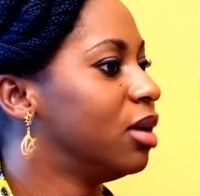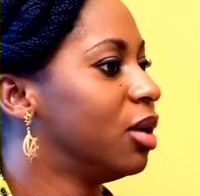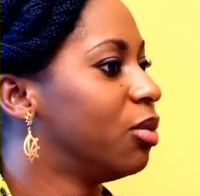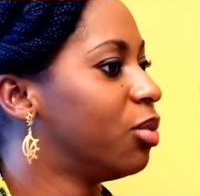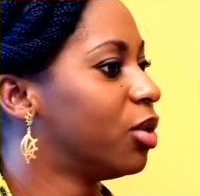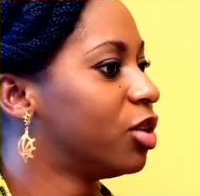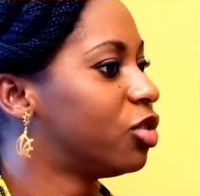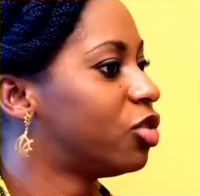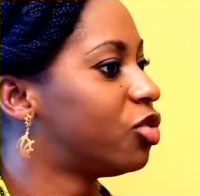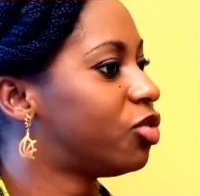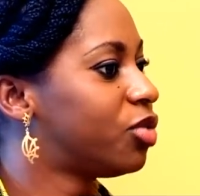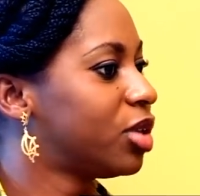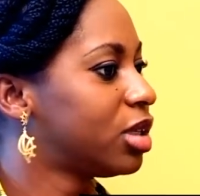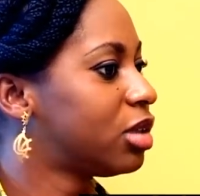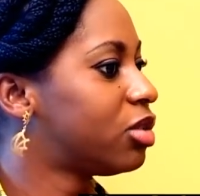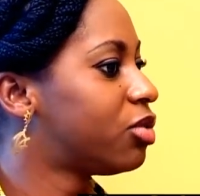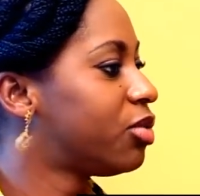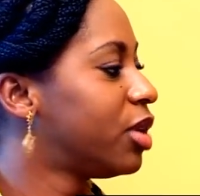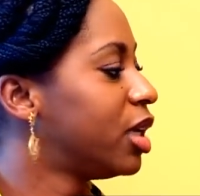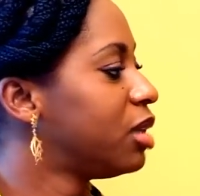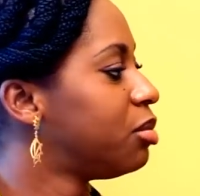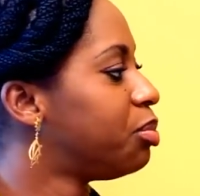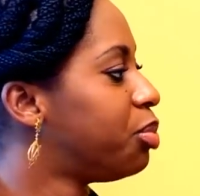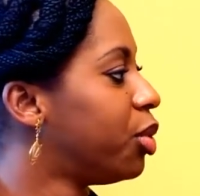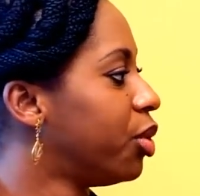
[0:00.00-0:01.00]
it was straight,
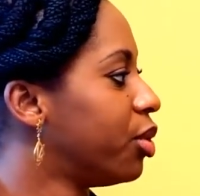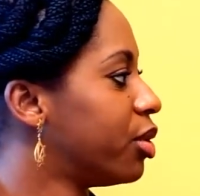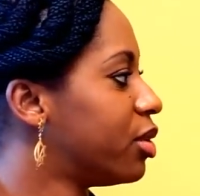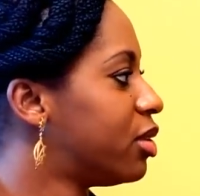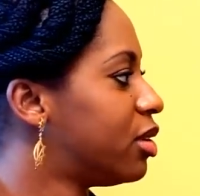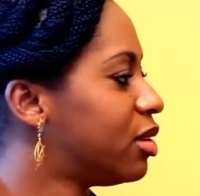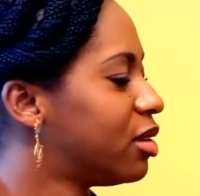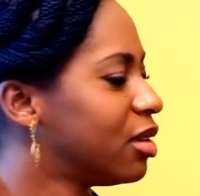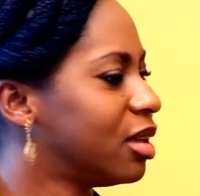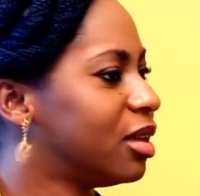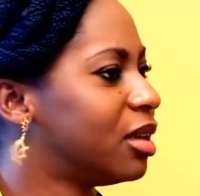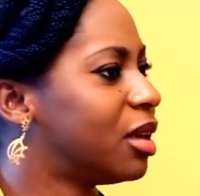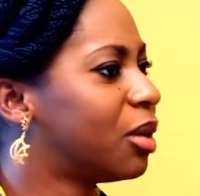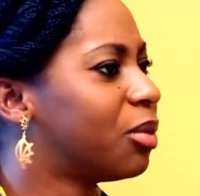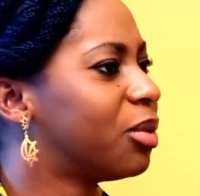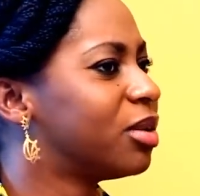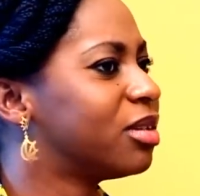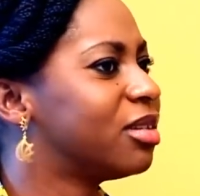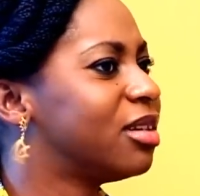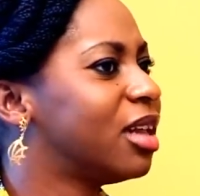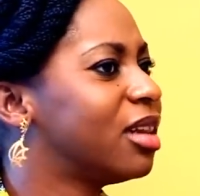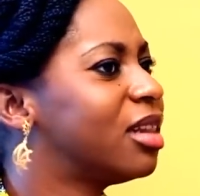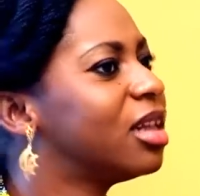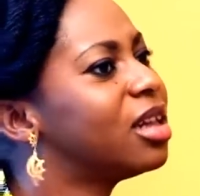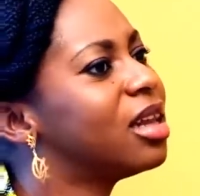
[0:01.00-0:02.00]
straight books. Mm-hmm. There
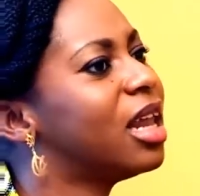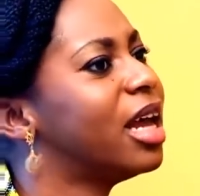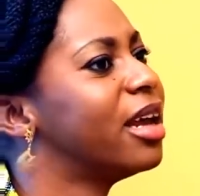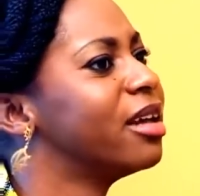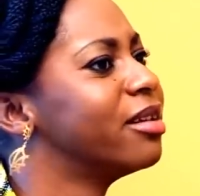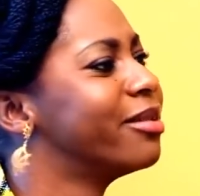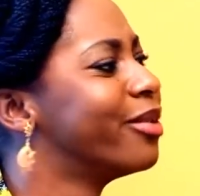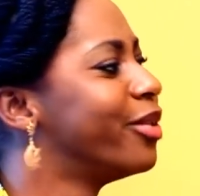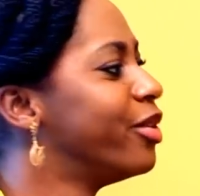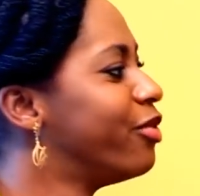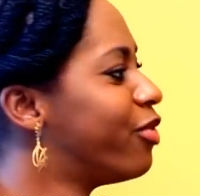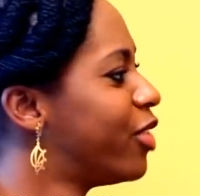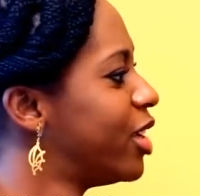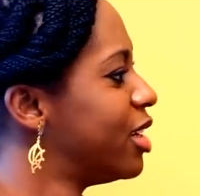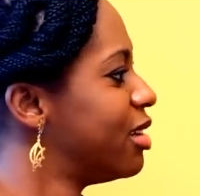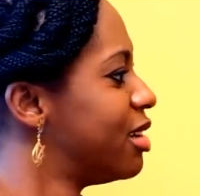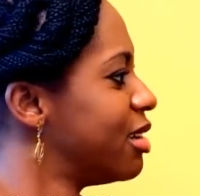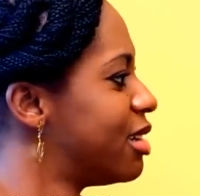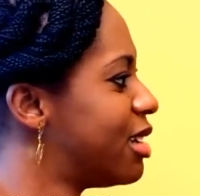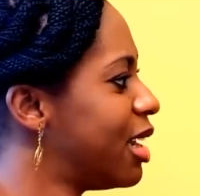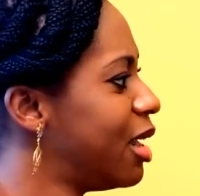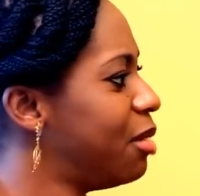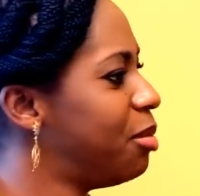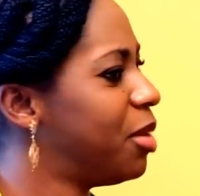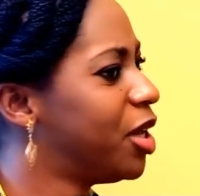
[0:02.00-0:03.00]
was nothing like going for
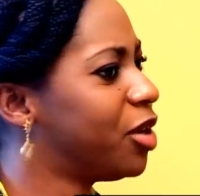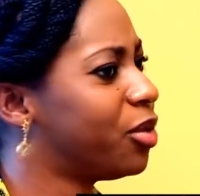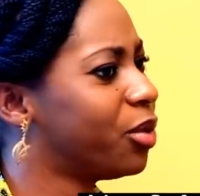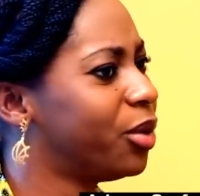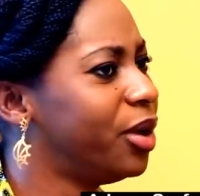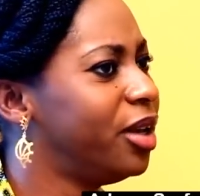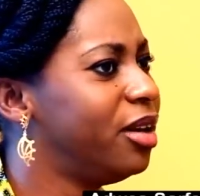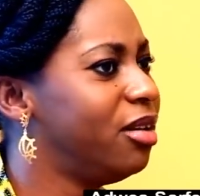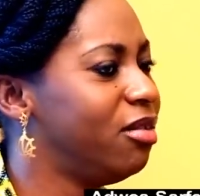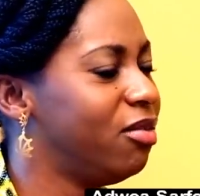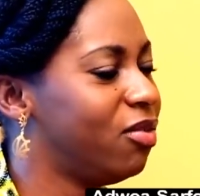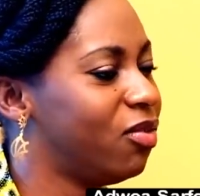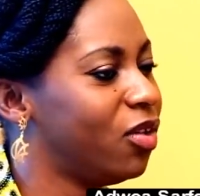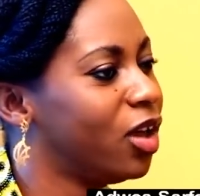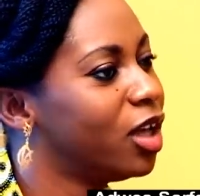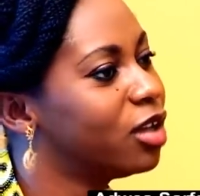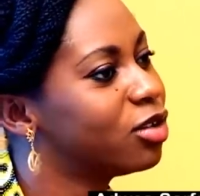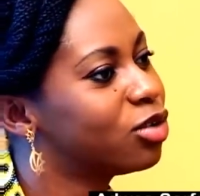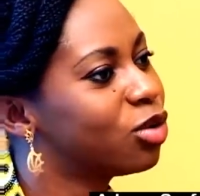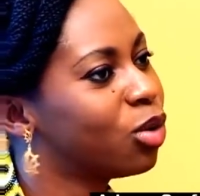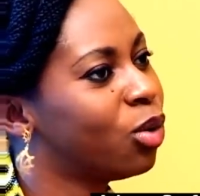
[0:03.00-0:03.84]
entertainment or anything.